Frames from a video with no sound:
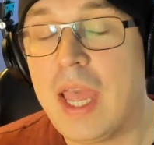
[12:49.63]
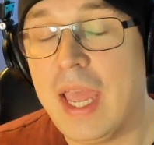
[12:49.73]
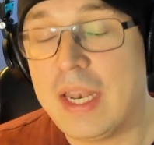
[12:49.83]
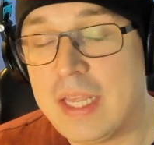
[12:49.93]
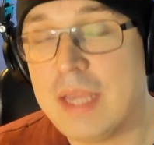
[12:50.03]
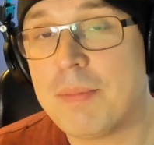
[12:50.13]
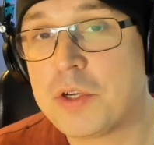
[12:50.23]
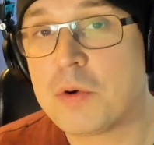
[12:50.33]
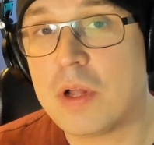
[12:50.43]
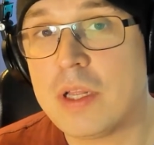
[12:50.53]
And the
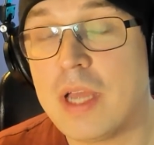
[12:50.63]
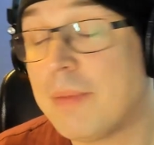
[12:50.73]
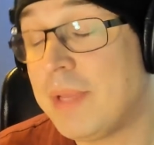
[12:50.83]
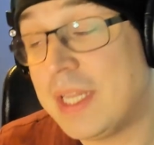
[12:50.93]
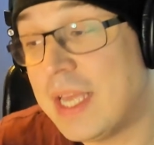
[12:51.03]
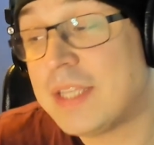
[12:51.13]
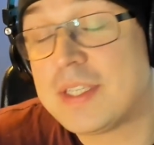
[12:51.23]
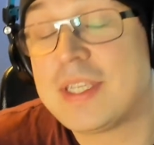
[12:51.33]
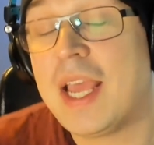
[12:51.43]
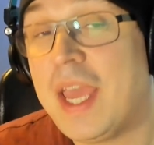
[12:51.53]
image quality, I mean,
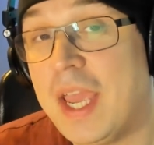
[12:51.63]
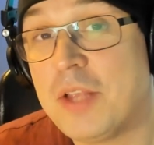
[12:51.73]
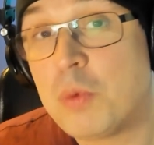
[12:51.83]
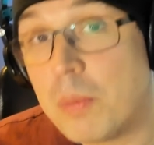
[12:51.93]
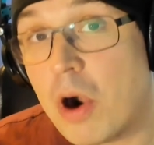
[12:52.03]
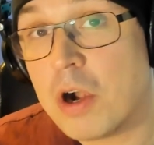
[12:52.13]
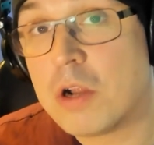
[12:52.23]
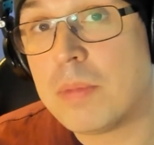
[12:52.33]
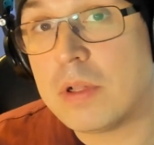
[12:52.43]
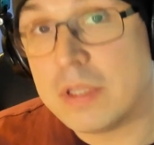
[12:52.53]
it's
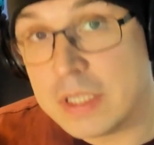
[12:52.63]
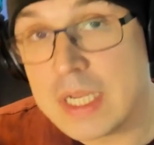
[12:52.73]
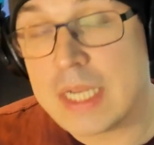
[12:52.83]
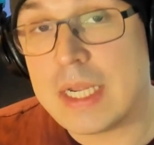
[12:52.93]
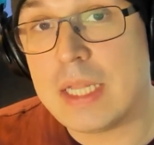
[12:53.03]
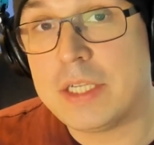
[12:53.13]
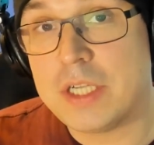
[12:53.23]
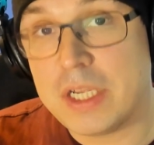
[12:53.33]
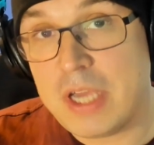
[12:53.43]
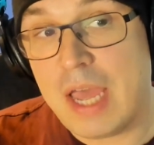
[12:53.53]
remarkable, the technology
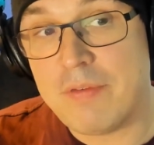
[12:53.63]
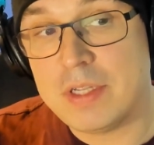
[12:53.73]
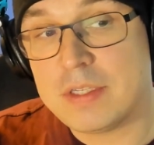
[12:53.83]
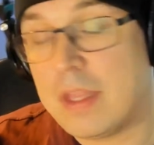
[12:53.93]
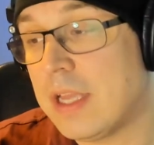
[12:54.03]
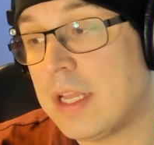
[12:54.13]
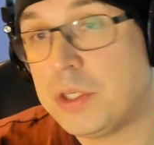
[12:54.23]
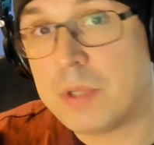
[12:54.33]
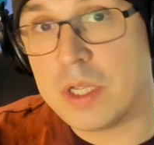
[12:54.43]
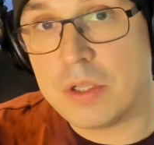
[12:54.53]
that you have in this thing, that
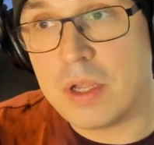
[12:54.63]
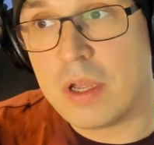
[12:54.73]
you can